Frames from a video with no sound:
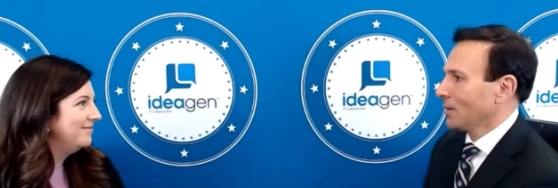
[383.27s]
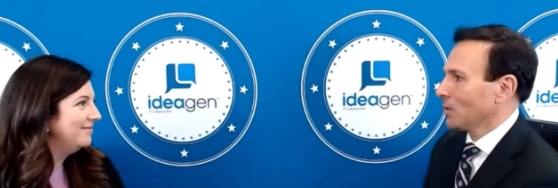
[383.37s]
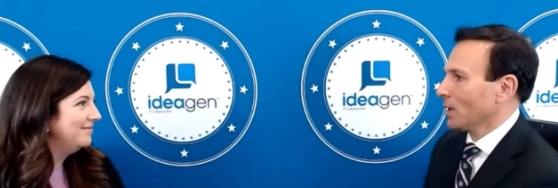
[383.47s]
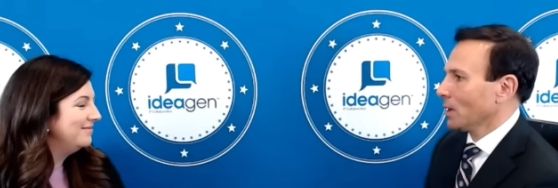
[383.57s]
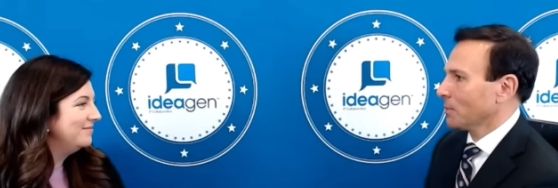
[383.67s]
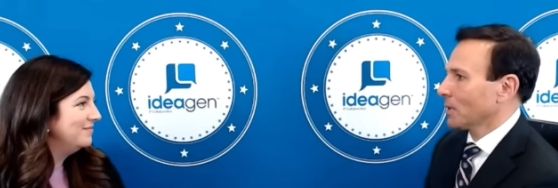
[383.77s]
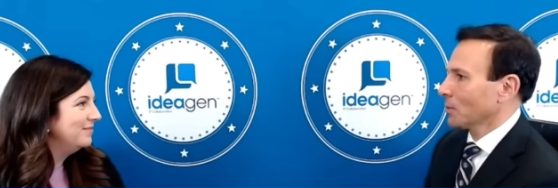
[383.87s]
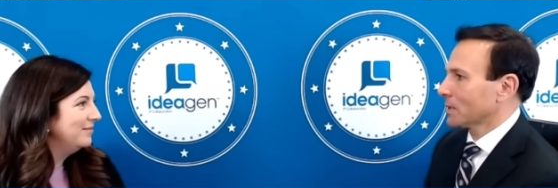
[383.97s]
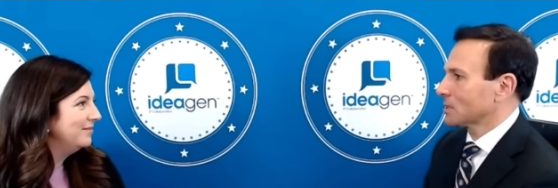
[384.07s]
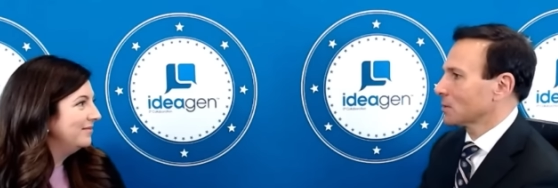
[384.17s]
Speaker 1: You're helping
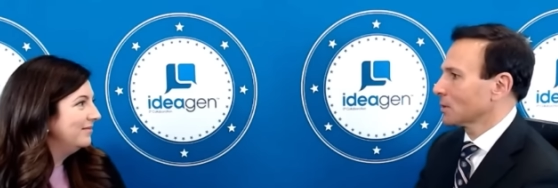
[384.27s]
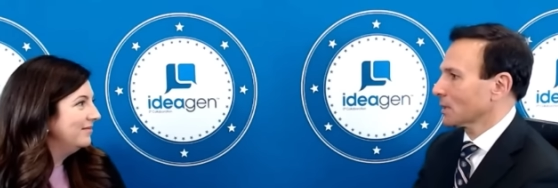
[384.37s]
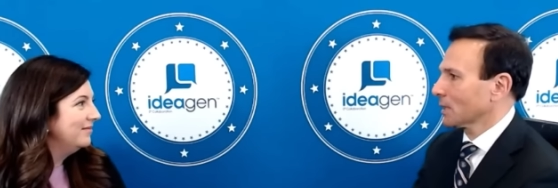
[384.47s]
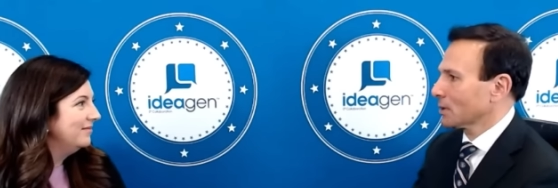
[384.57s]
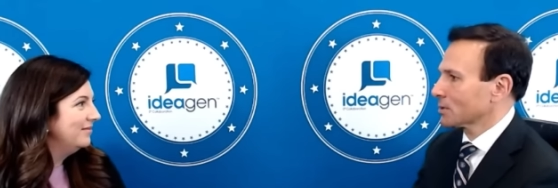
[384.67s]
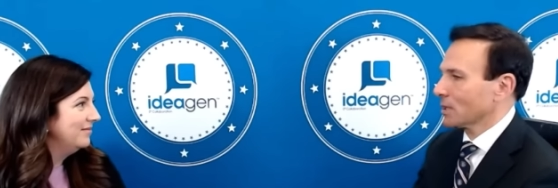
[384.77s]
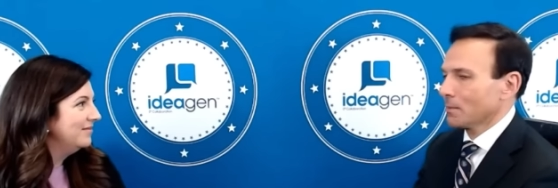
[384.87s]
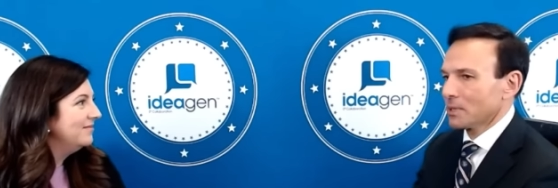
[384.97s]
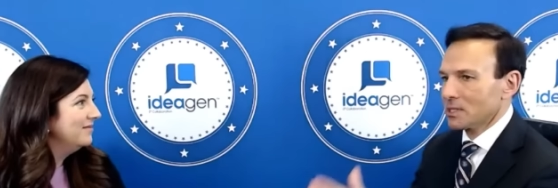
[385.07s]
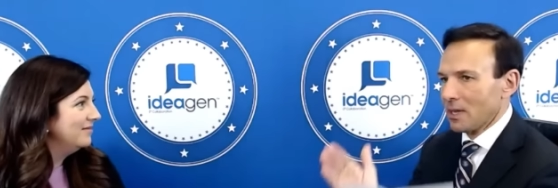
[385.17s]
with the student
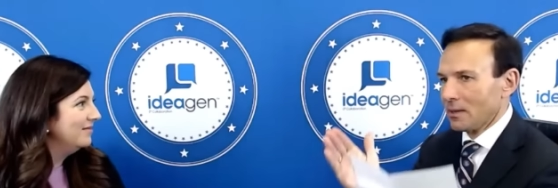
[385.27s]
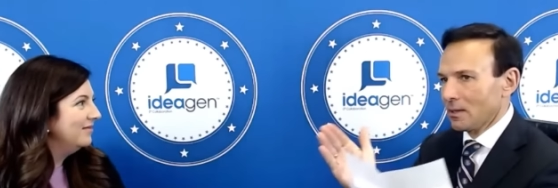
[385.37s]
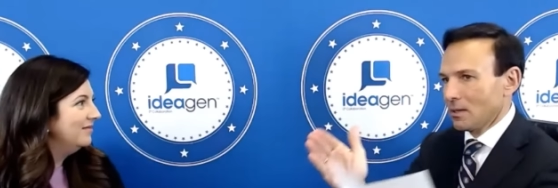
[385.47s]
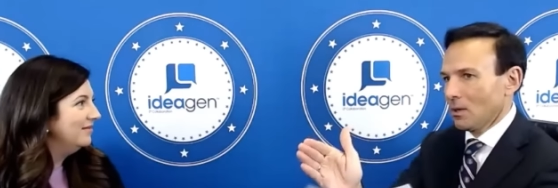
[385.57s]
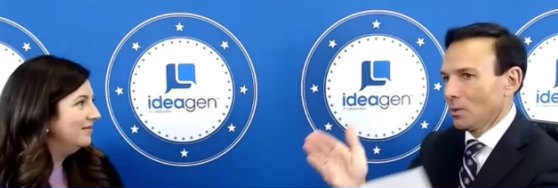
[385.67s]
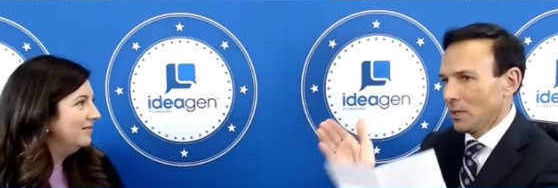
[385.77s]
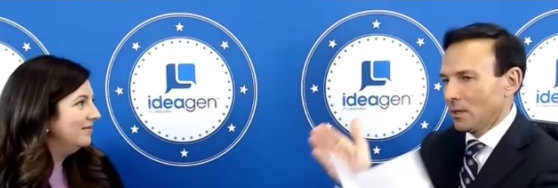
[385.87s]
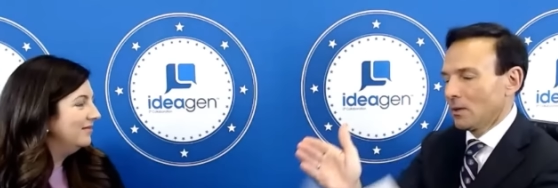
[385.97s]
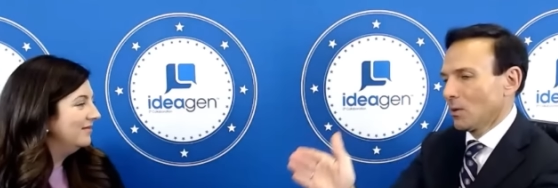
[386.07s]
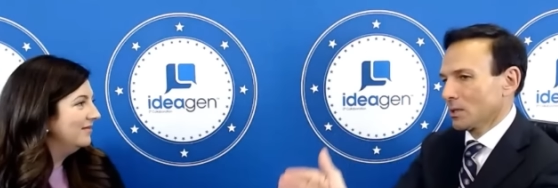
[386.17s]
leadership, set the tone and
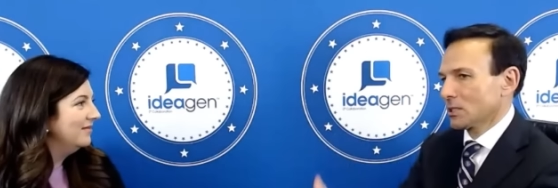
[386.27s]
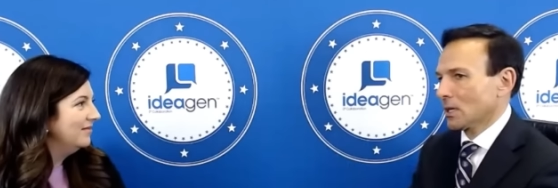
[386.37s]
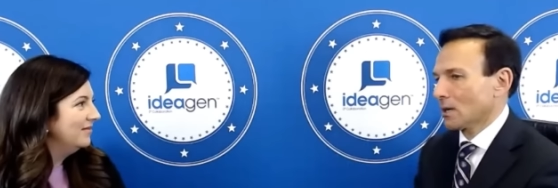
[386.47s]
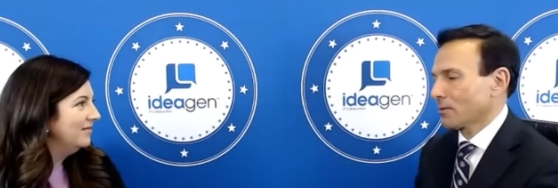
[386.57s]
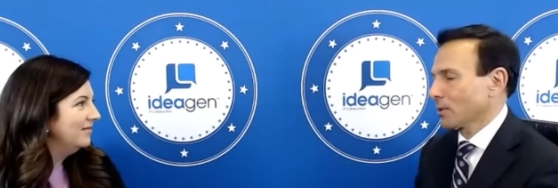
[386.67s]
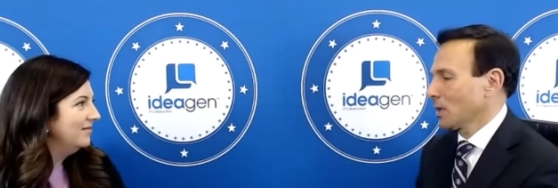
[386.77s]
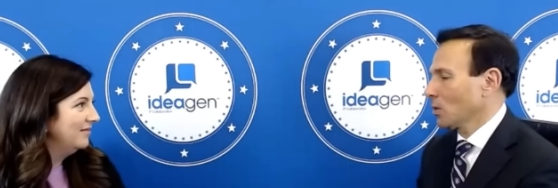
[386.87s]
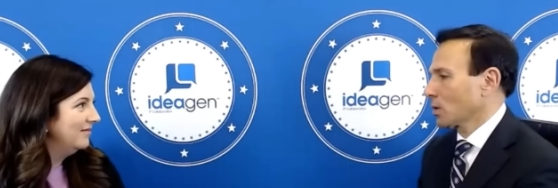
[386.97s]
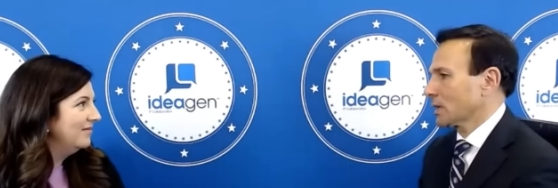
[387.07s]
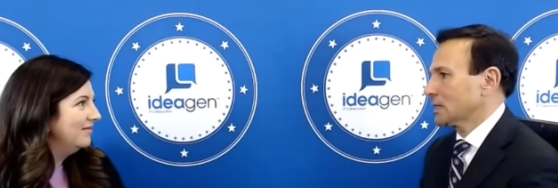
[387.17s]
the North Star for the
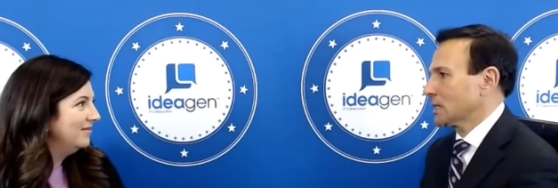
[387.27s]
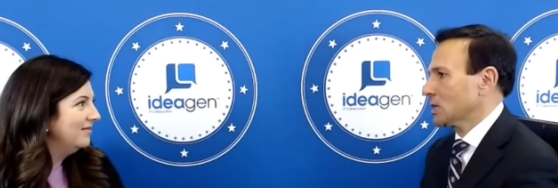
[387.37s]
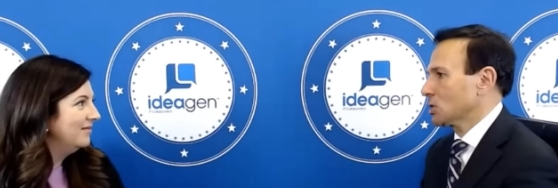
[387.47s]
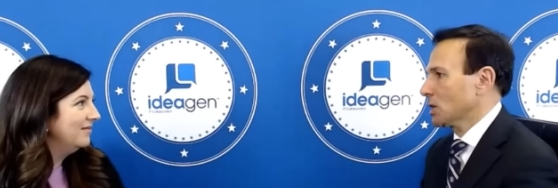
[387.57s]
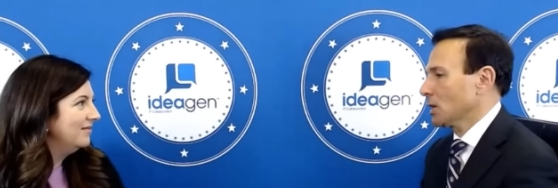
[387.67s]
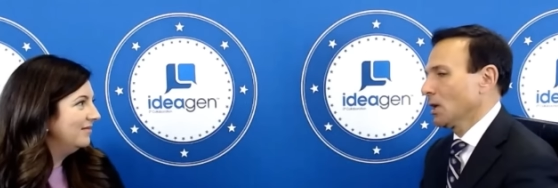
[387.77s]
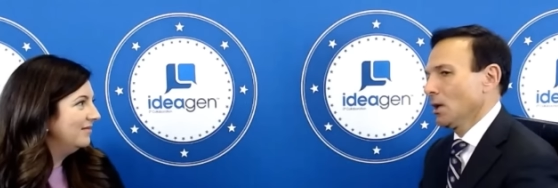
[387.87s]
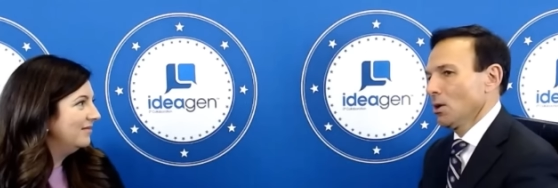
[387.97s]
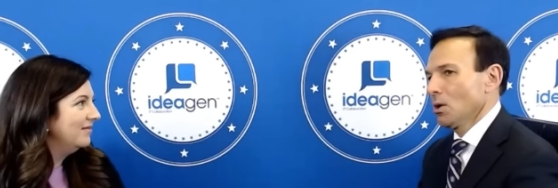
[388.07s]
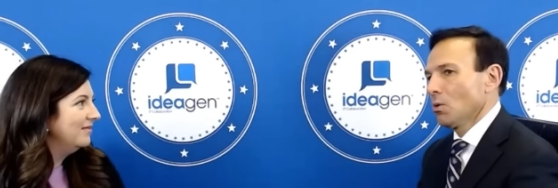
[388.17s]
organization.
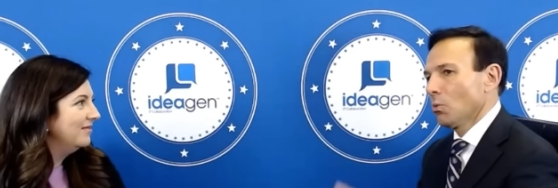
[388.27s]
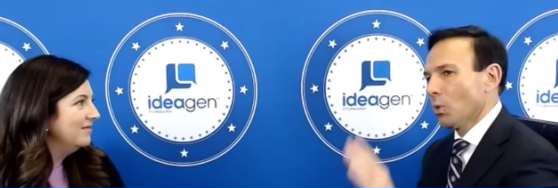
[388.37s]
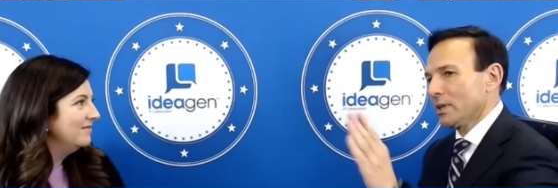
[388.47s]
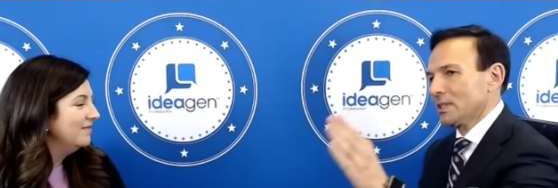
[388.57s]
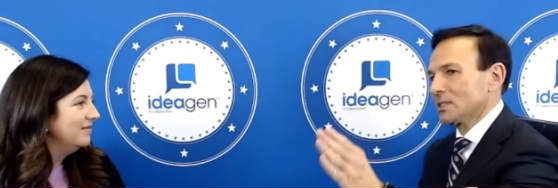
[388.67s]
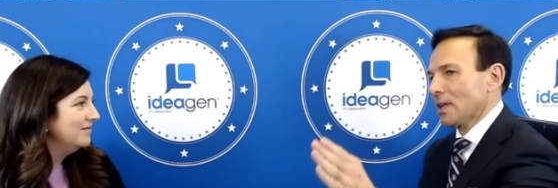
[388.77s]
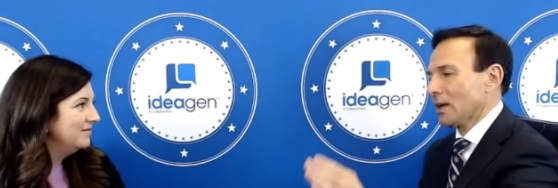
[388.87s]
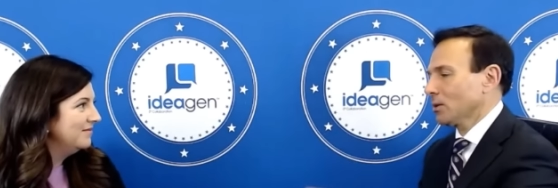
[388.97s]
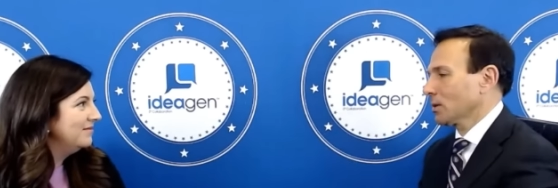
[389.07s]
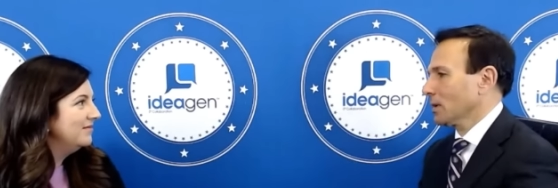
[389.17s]
What does
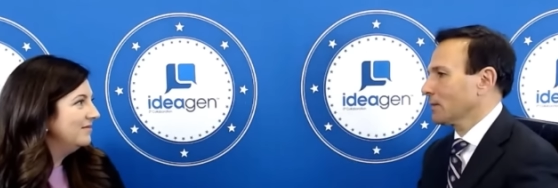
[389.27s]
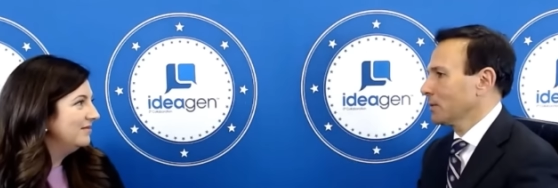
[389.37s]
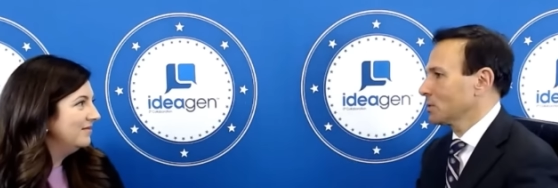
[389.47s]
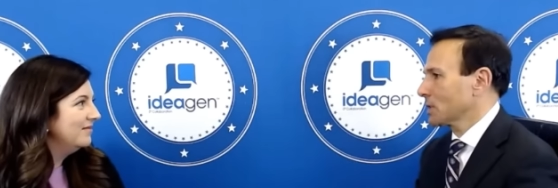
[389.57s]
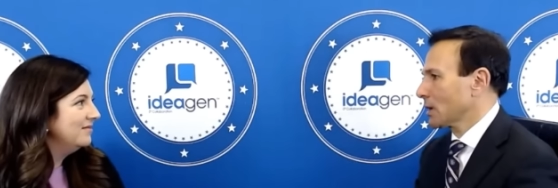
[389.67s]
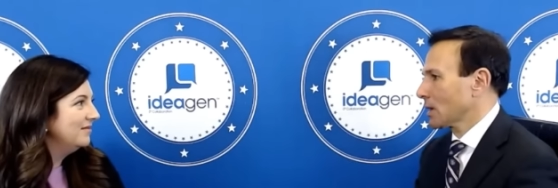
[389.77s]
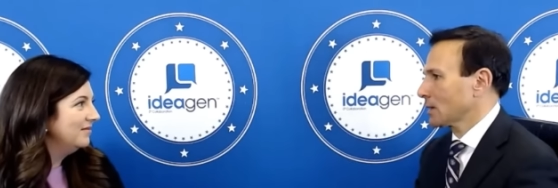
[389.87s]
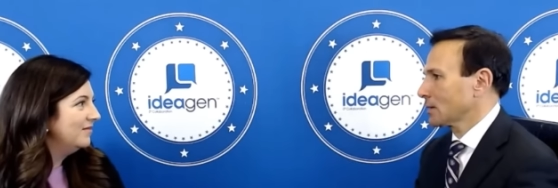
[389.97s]
that look like for you, Sarah?